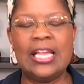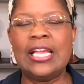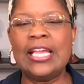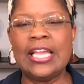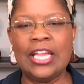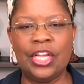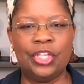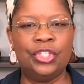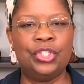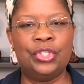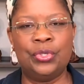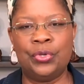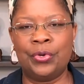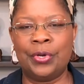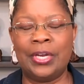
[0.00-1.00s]
he
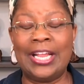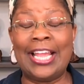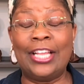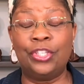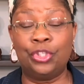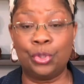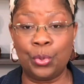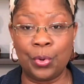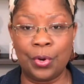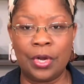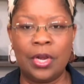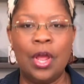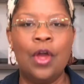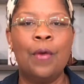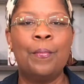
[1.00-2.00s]
endured
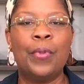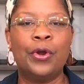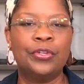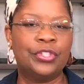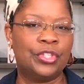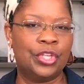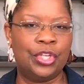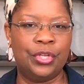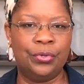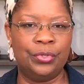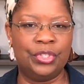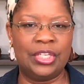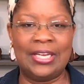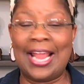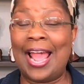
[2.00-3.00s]

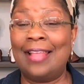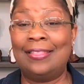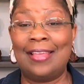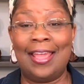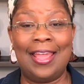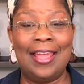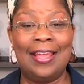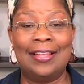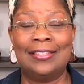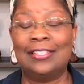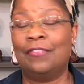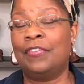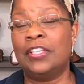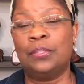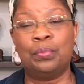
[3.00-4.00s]
persecution at the hands
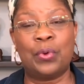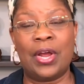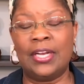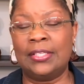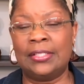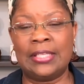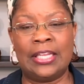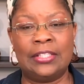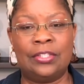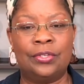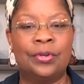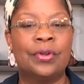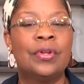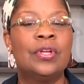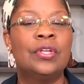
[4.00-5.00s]
of his
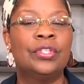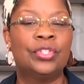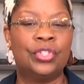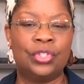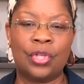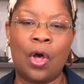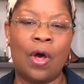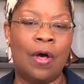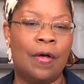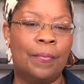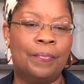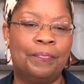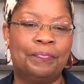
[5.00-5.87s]
predecessor, Saul.